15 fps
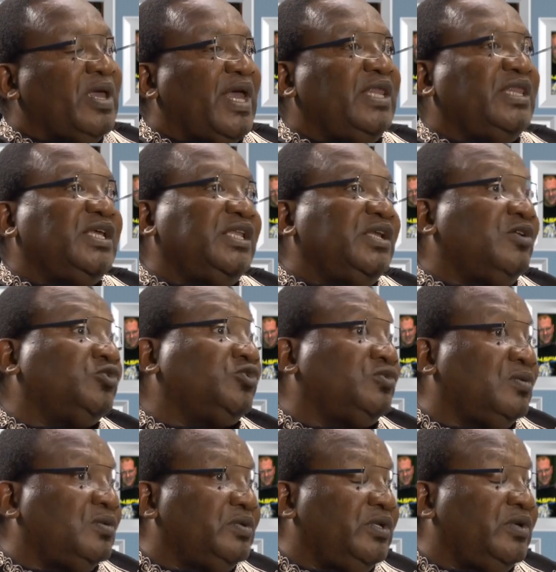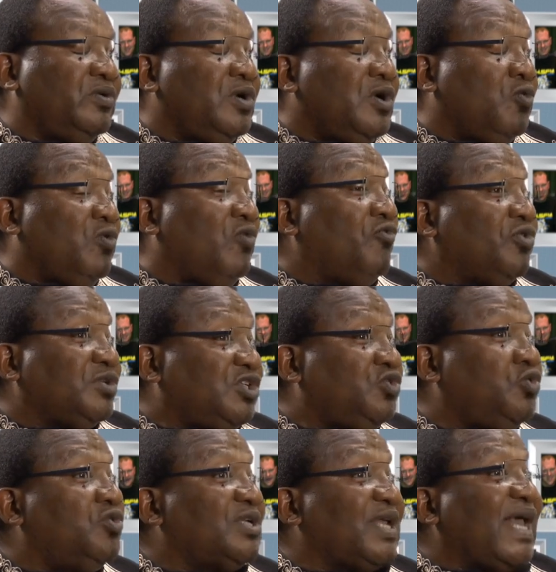And then also, we've got
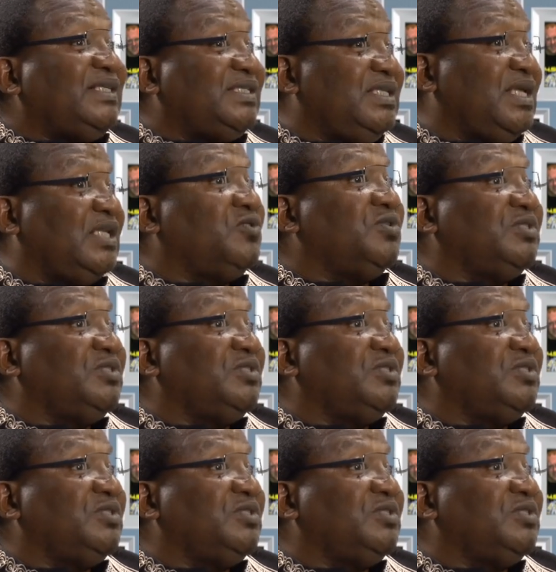two rights in that